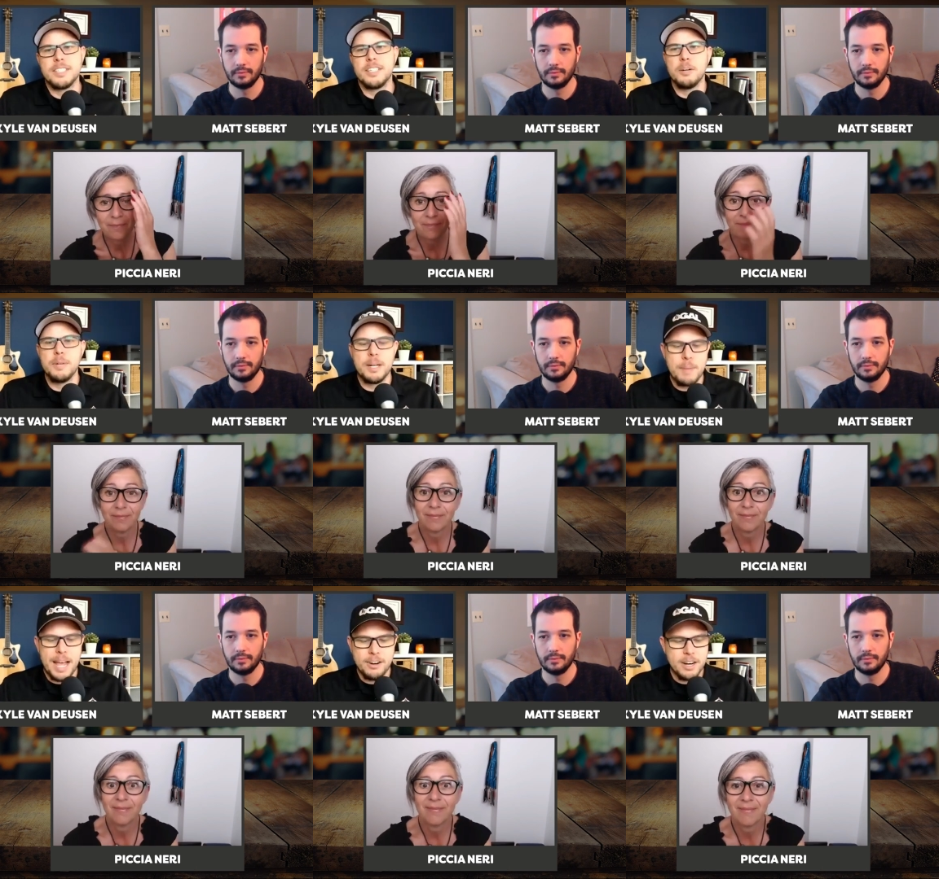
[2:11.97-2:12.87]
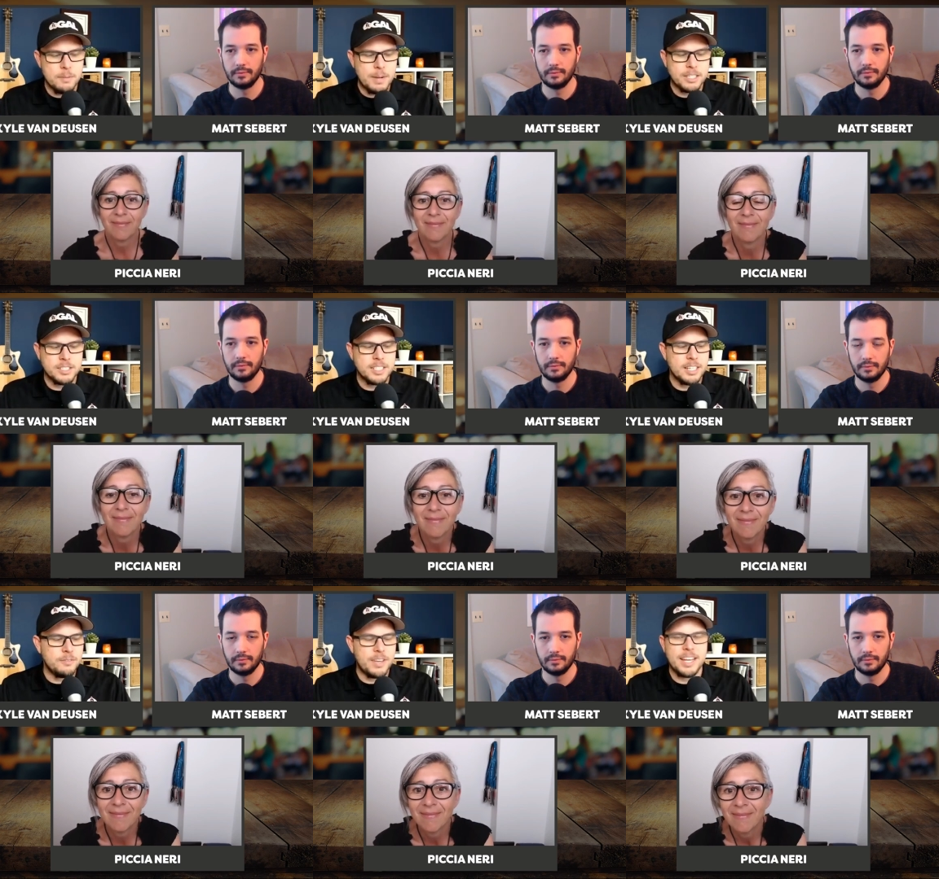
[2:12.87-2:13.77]
Speaker 1: bit of background about yourself
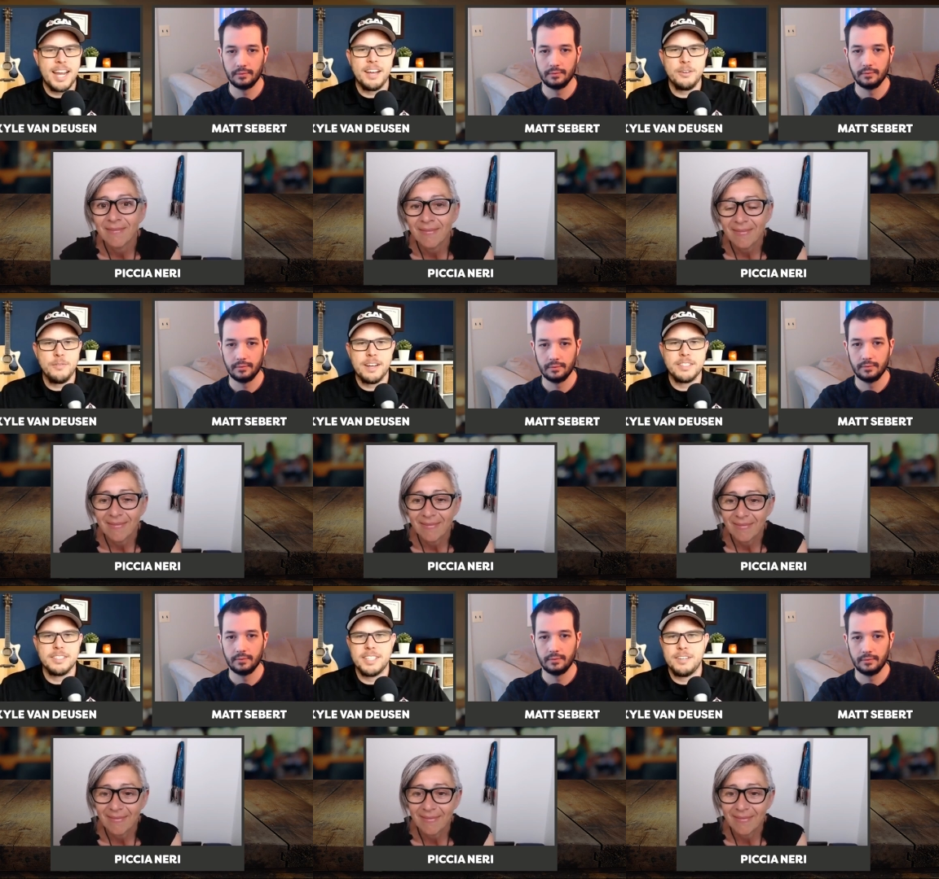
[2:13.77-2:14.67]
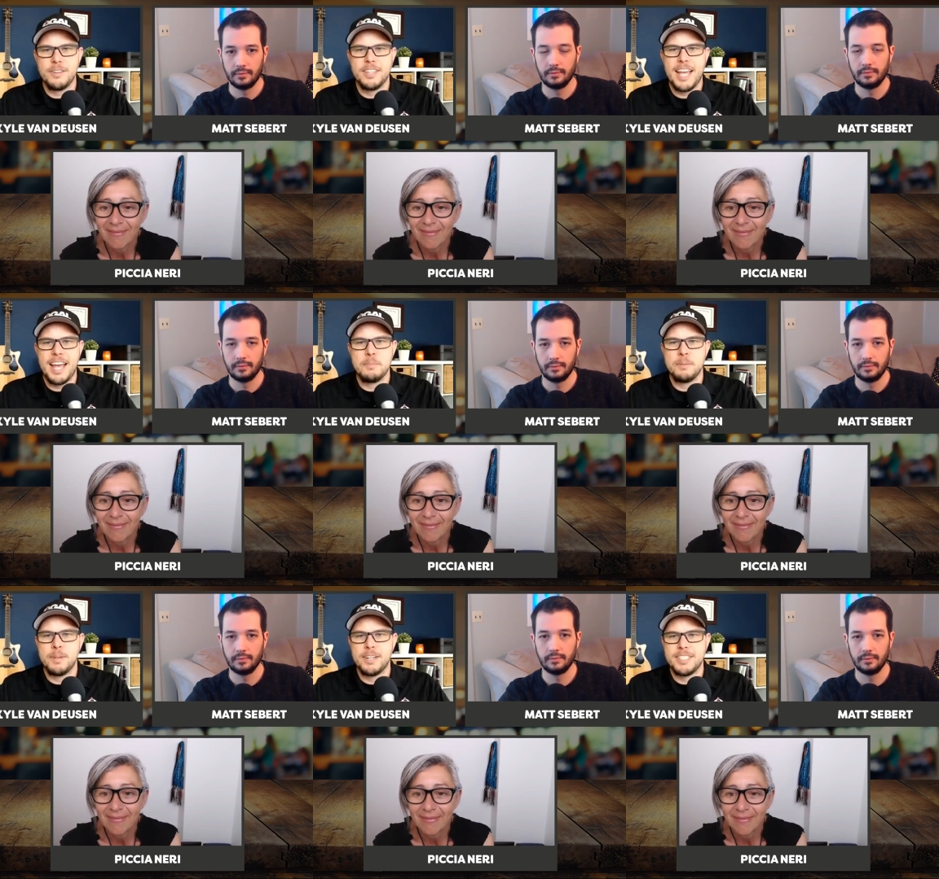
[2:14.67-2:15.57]
and how you found yourself on the admin bar
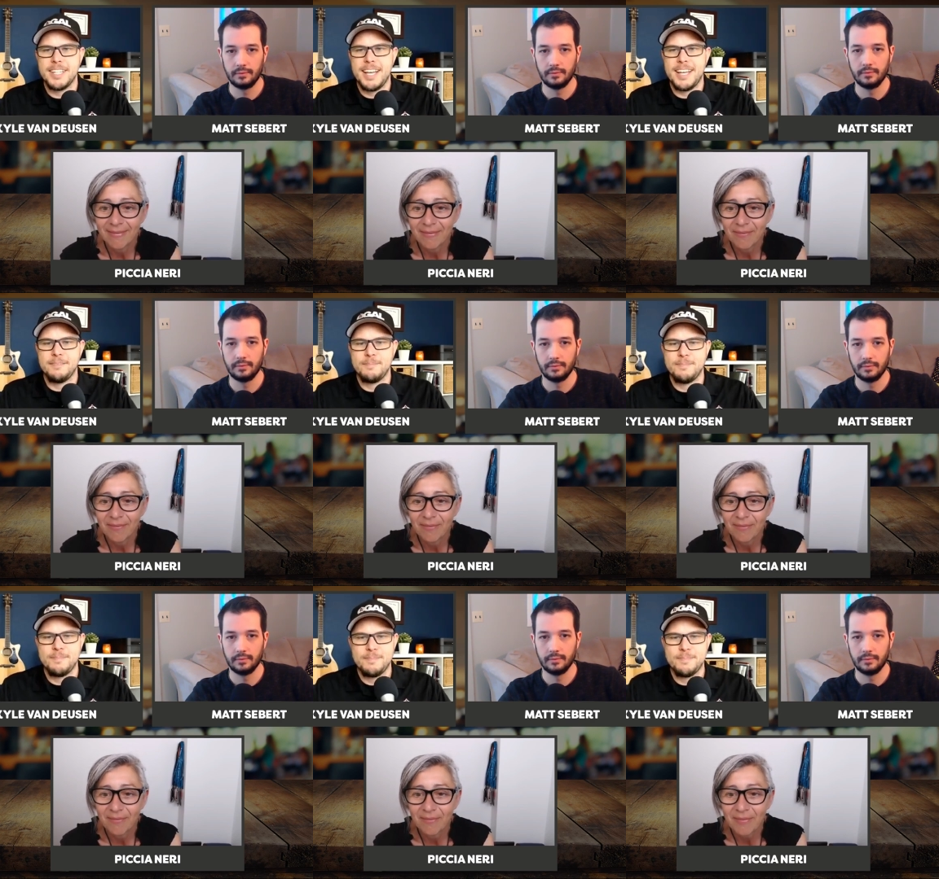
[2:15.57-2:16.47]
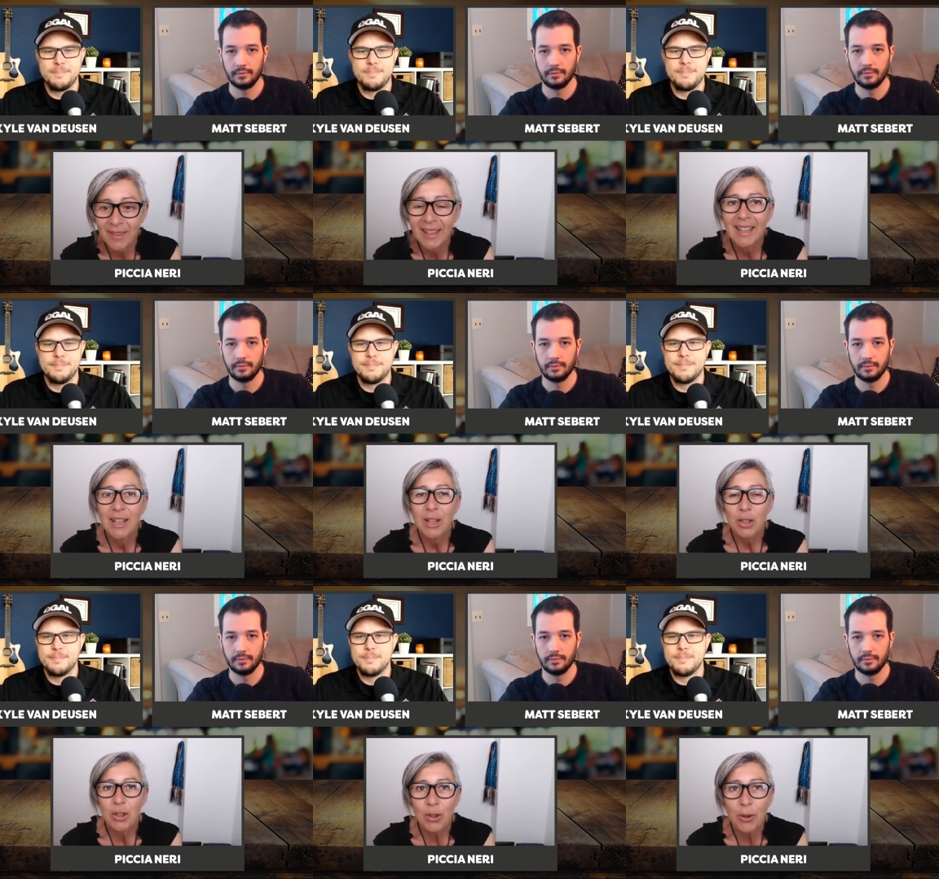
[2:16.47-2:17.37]
today?
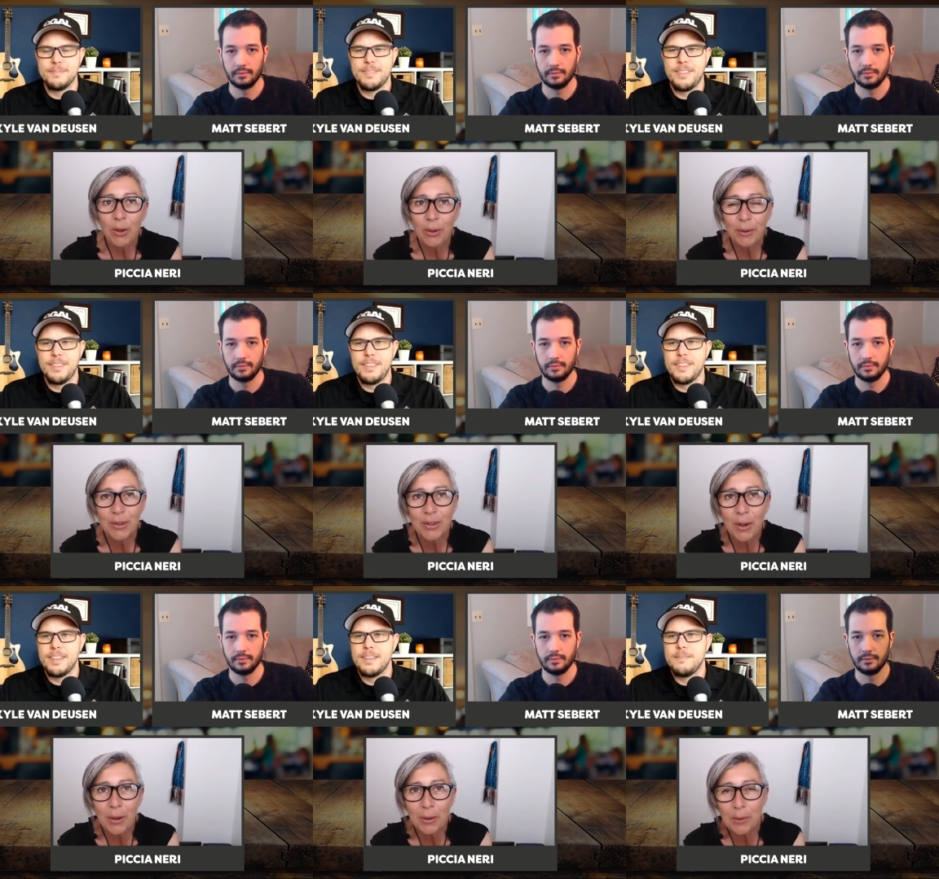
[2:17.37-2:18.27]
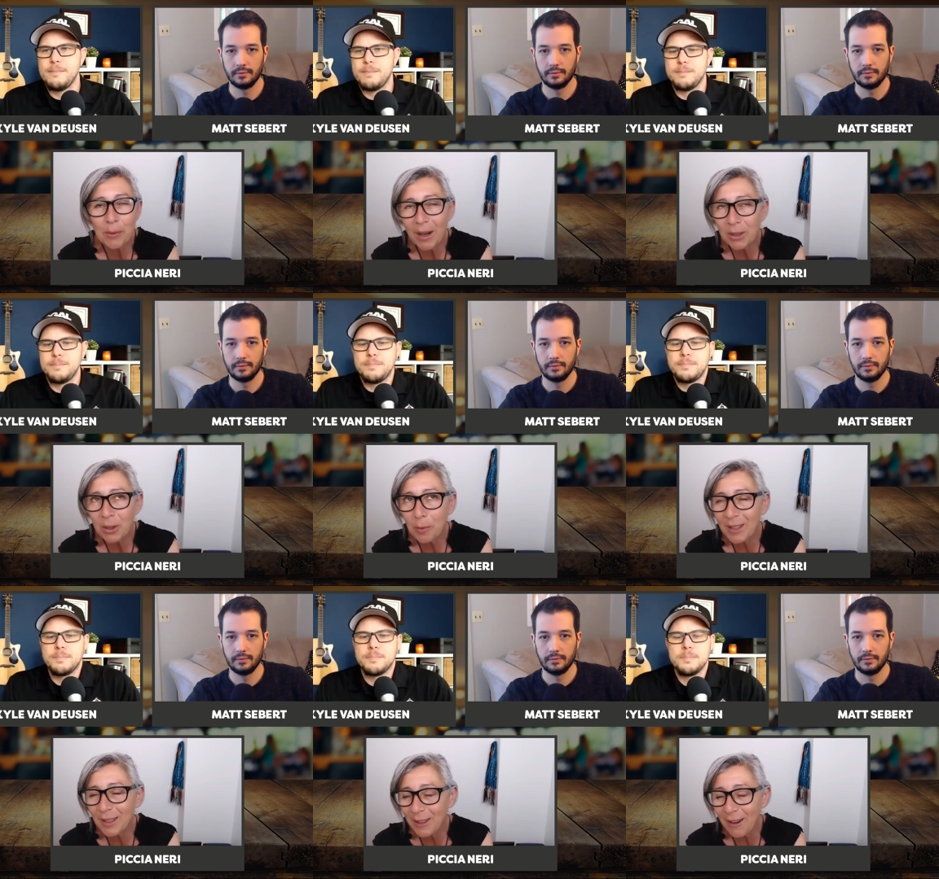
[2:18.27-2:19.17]
Speaker 2: Sure. So, where shall we
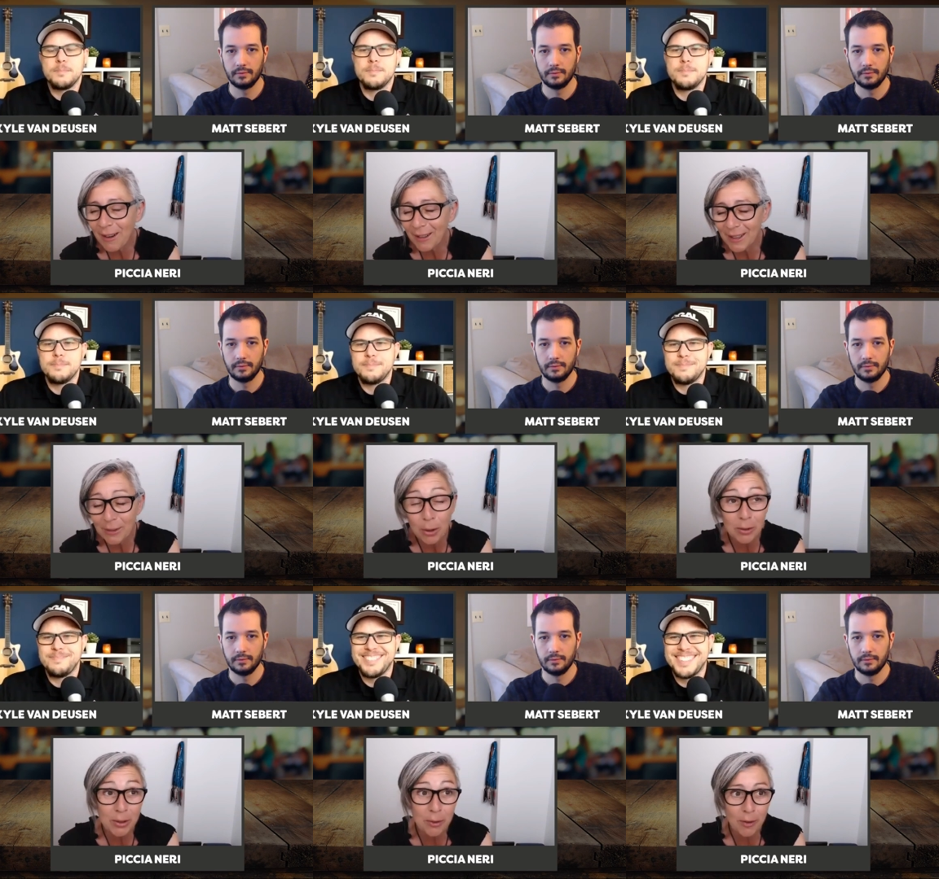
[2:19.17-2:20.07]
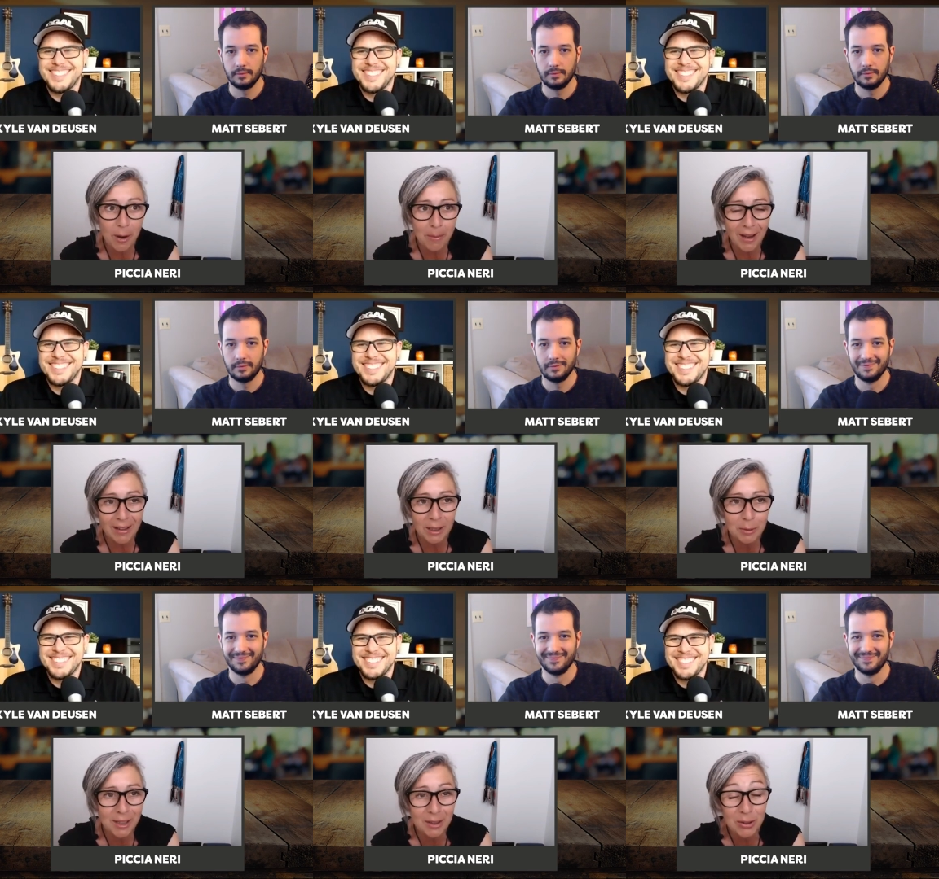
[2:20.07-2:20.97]
start? Not too far back. It would
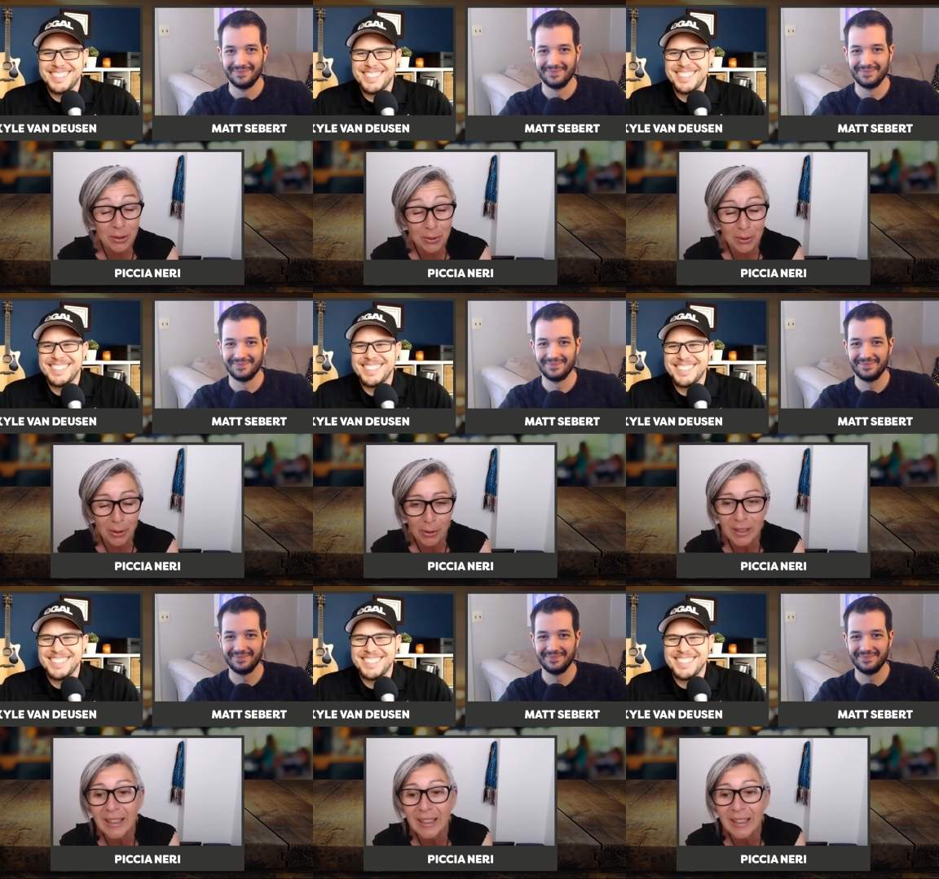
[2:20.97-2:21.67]
take too long.